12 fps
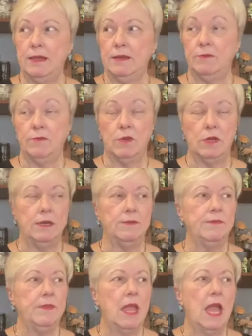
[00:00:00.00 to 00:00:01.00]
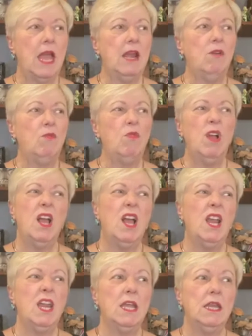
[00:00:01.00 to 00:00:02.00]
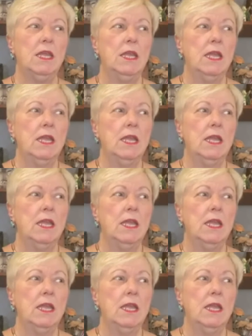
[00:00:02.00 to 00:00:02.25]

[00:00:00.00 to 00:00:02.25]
didn't want it. I don't want it.